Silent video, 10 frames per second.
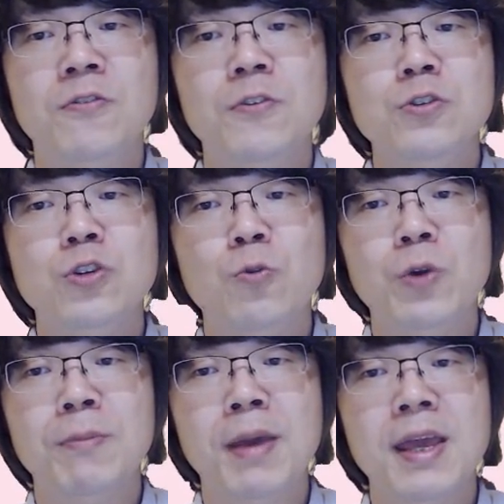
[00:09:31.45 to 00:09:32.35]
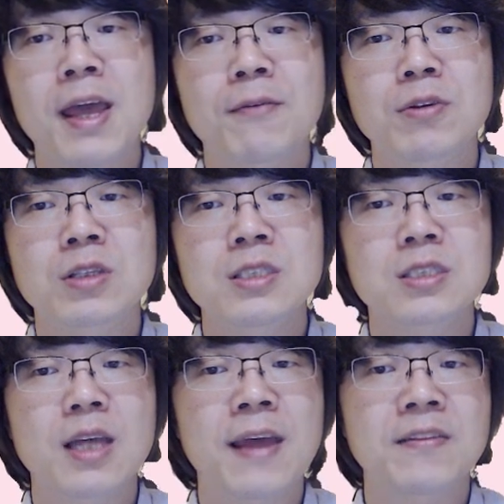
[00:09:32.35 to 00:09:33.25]
future we may have
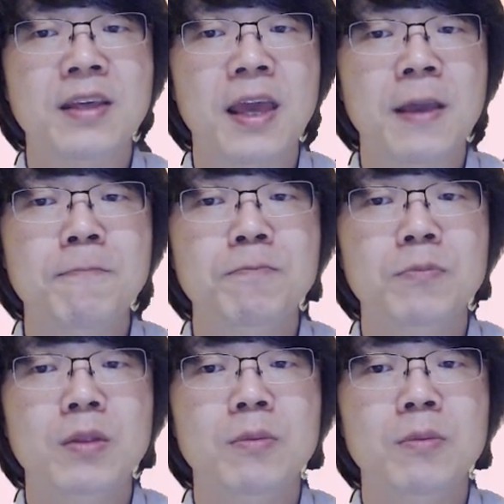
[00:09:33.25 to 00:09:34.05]
this end game,